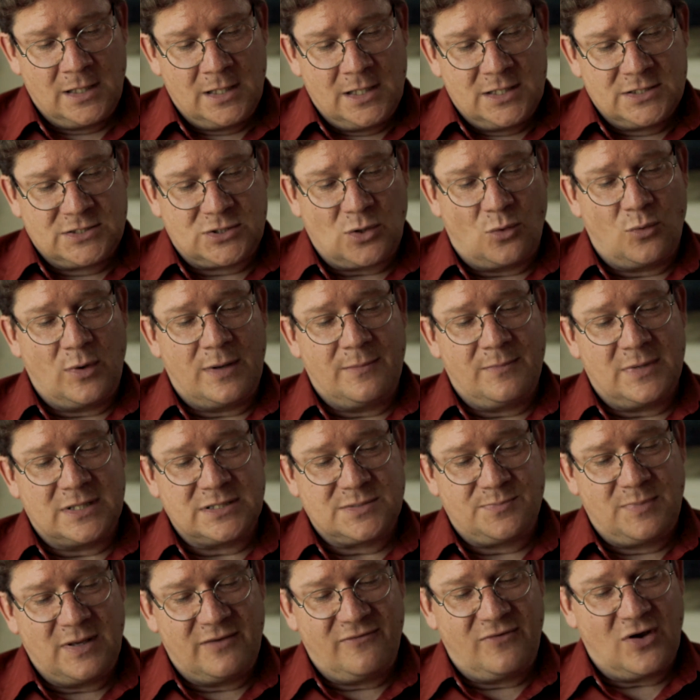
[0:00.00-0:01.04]
so we must
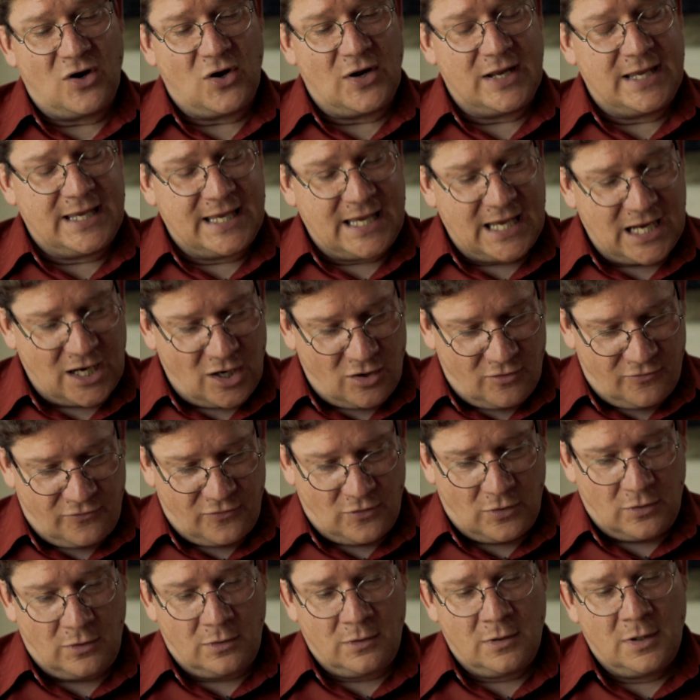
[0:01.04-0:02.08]
be very
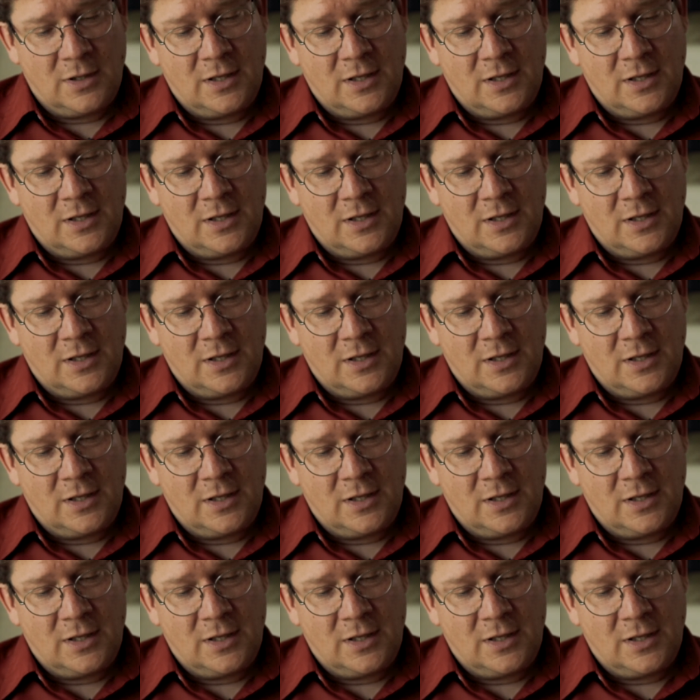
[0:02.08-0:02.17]
careful